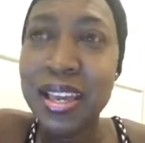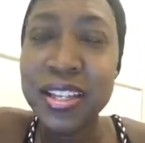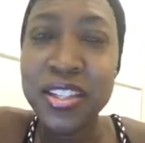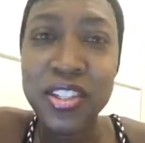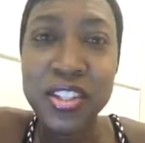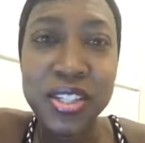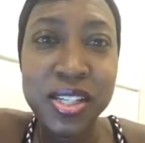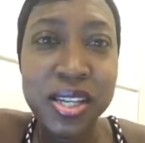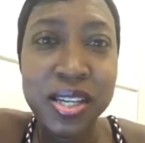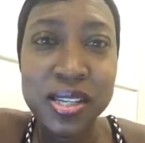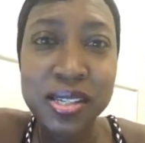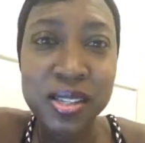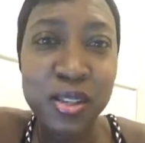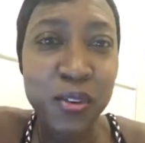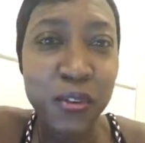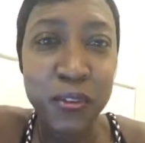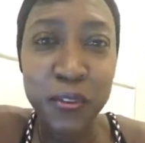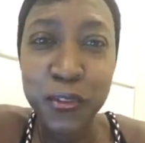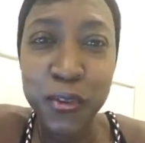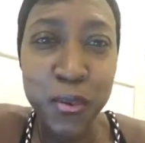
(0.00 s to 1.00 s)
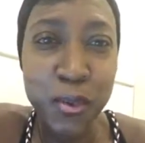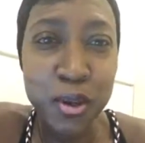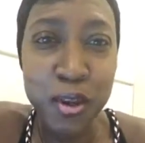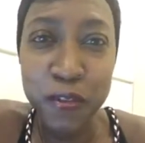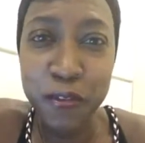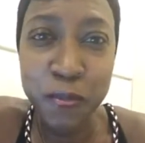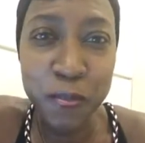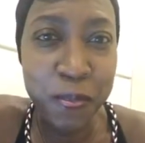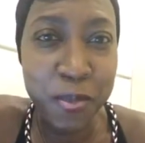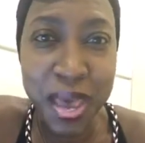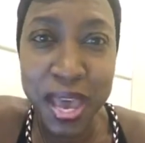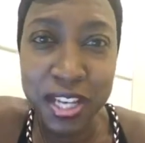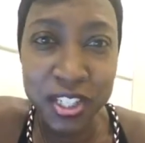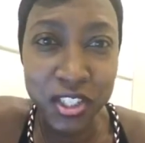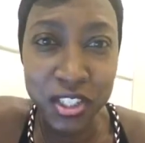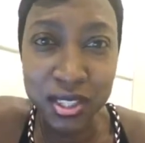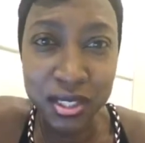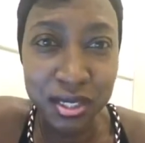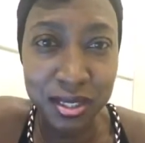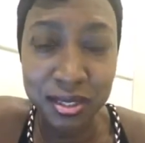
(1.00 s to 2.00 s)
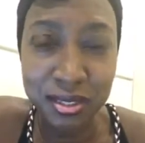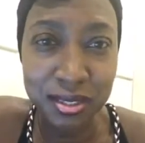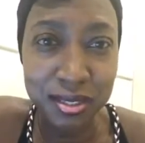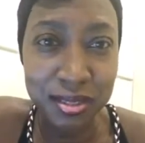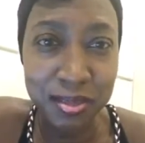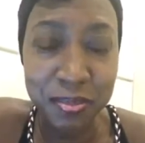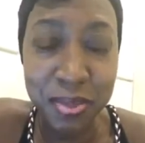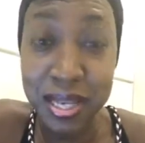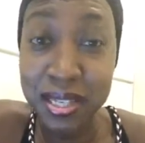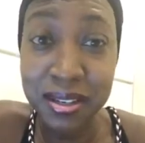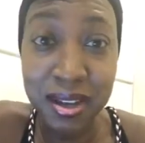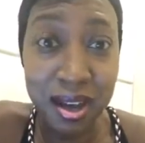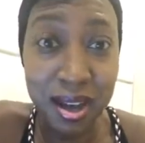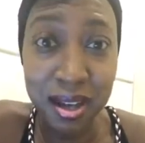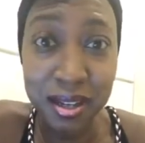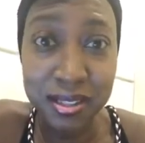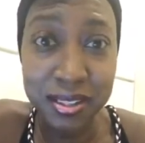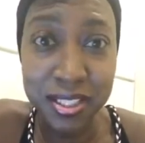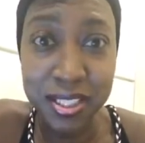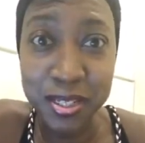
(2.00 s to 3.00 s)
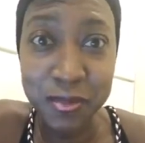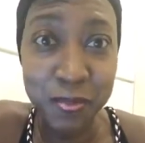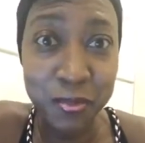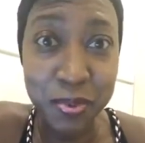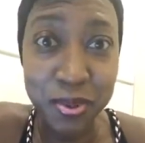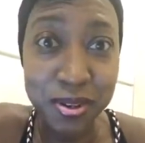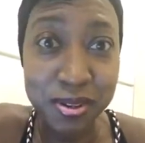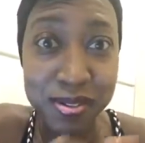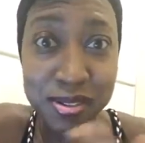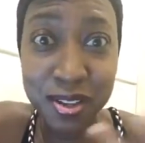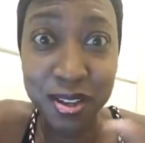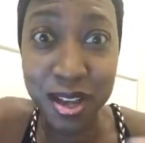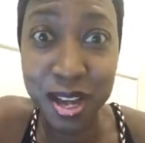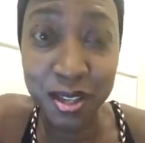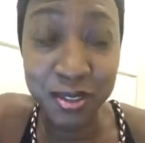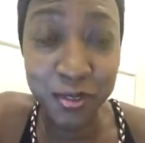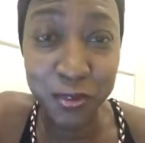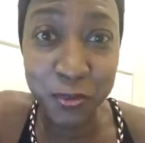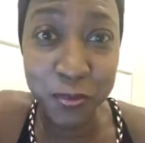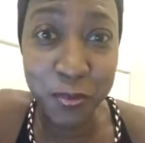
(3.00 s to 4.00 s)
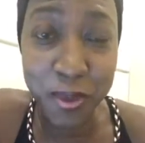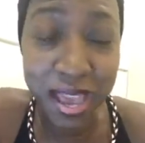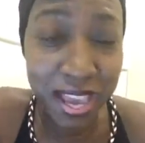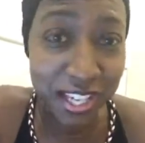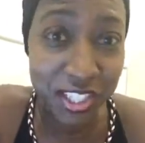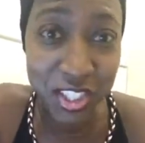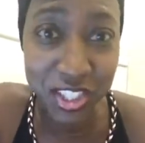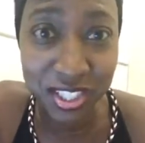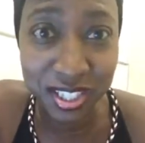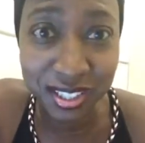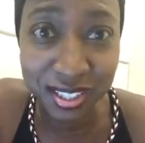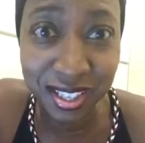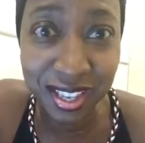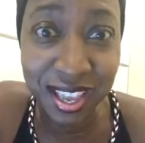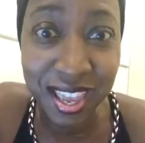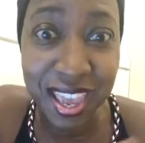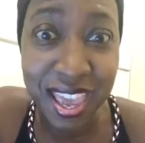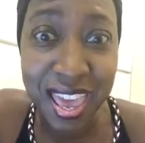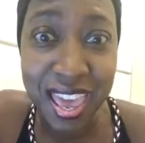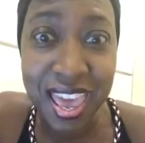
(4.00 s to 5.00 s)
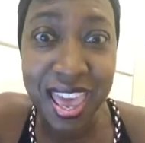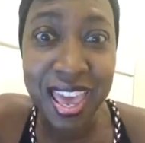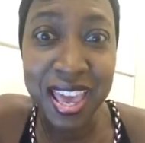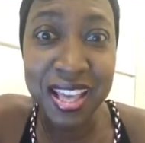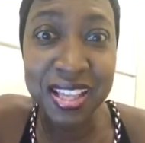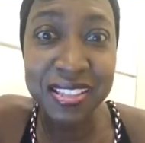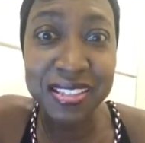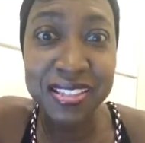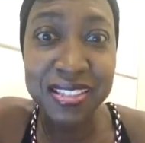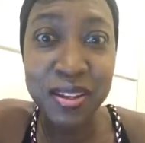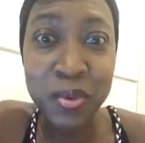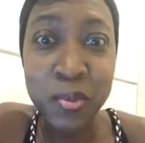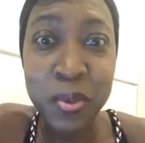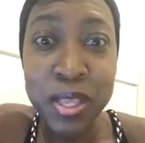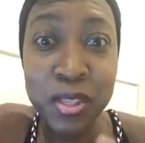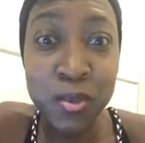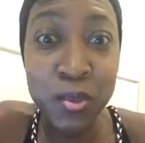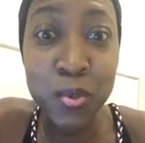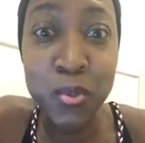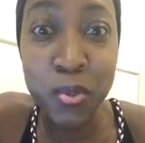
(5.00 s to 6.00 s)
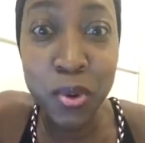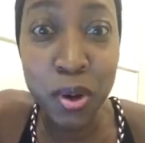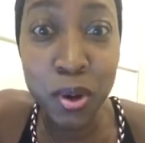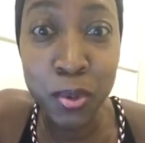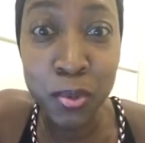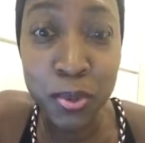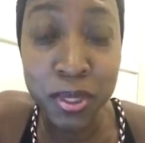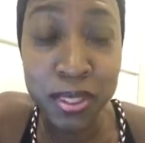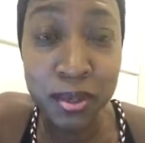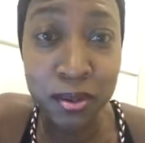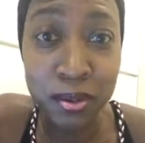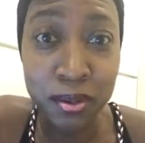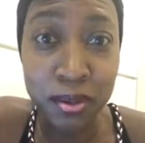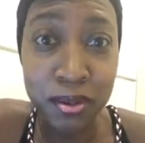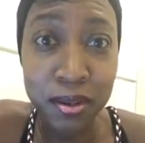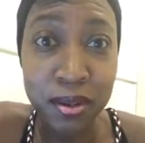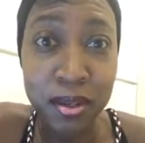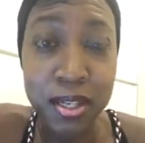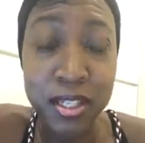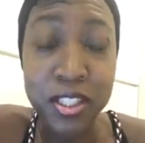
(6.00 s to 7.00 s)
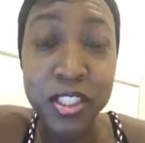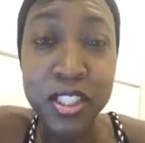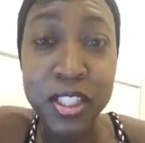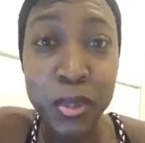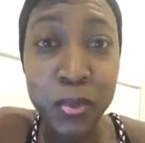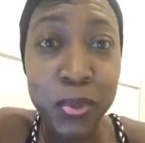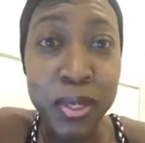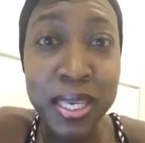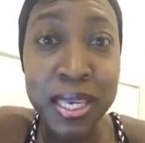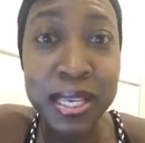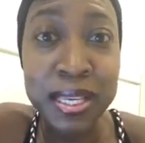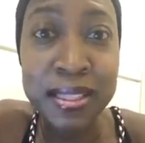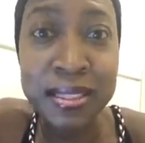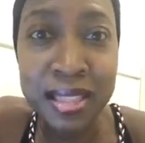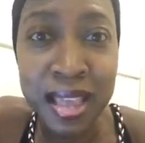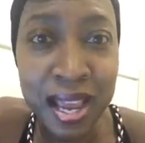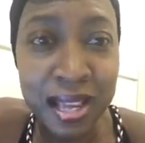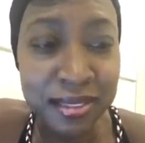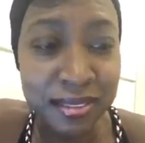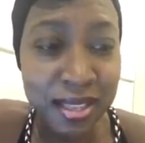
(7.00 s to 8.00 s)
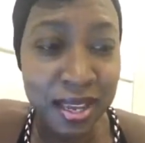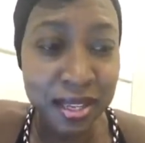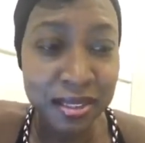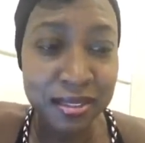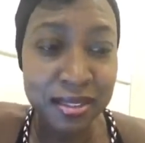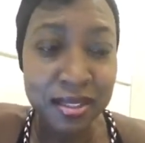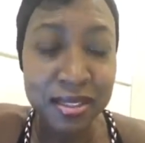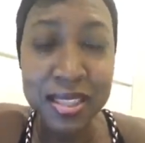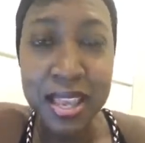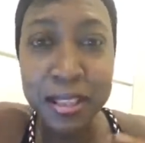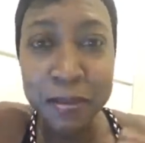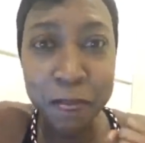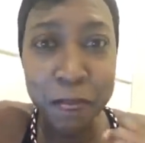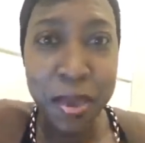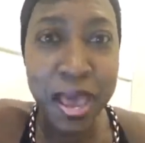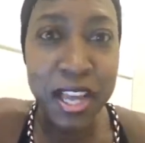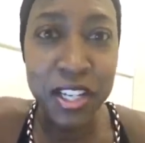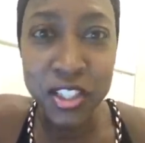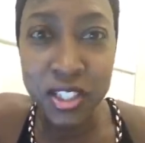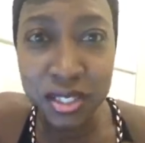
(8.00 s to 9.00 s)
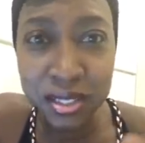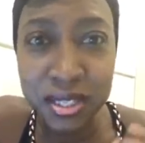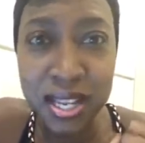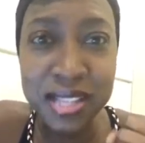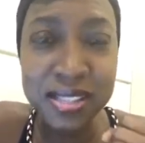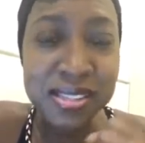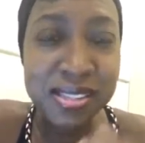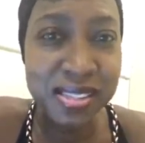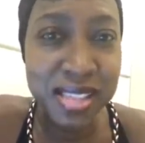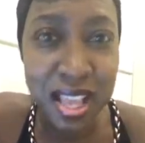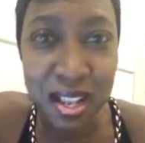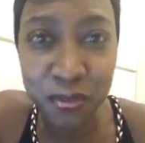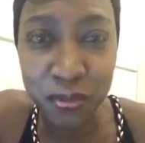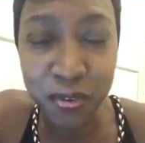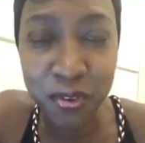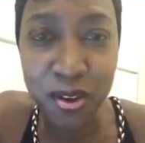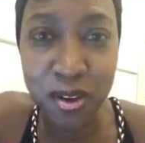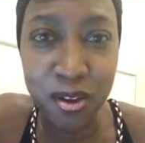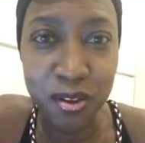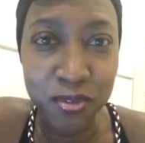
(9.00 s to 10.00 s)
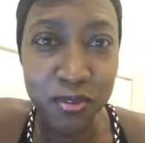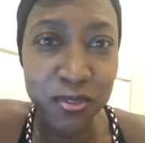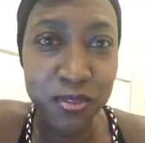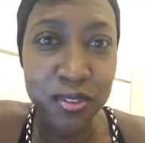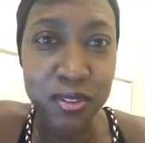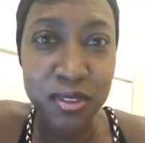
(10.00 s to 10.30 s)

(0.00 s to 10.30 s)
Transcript: she's full of passion. My God, she burns out of passion. And when you work with her, she will ignite that passion, that self-love,